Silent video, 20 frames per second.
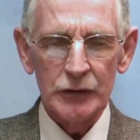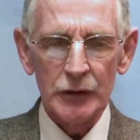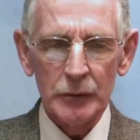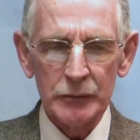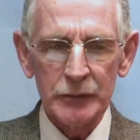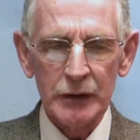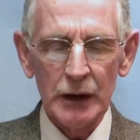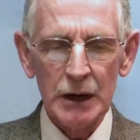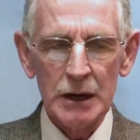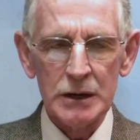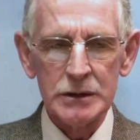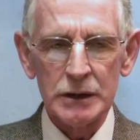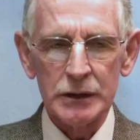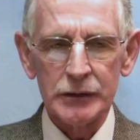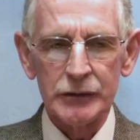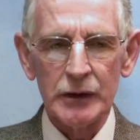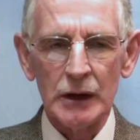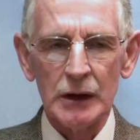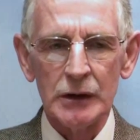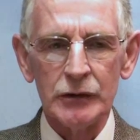sometimes
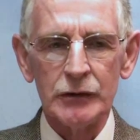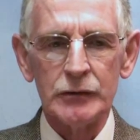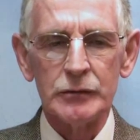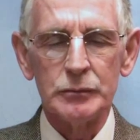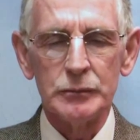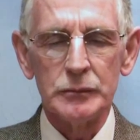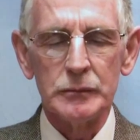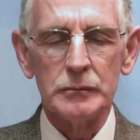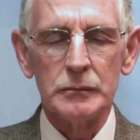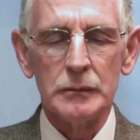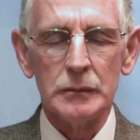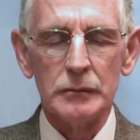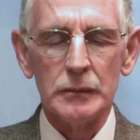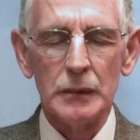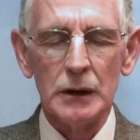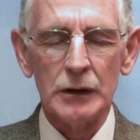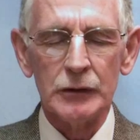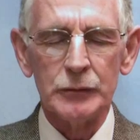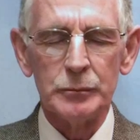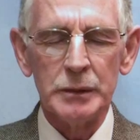as
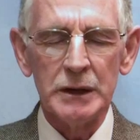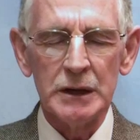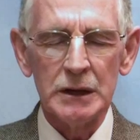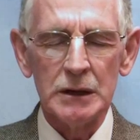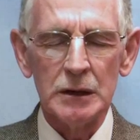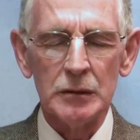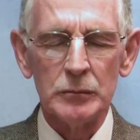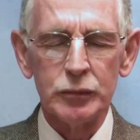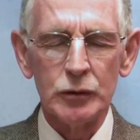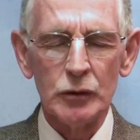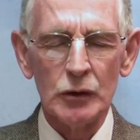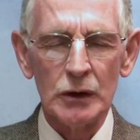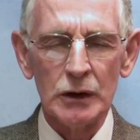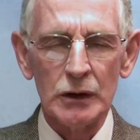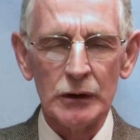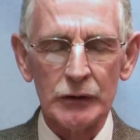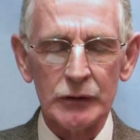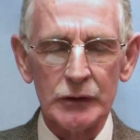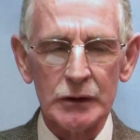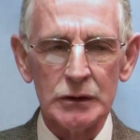PA
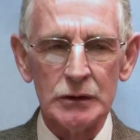employers,